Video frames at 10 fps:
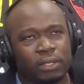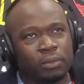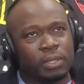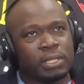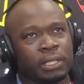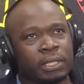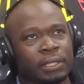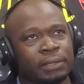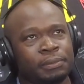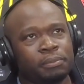was
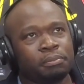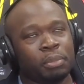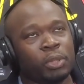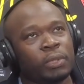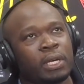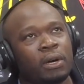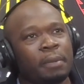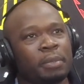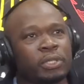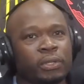in Bowie called
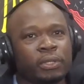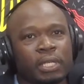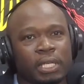Aperture.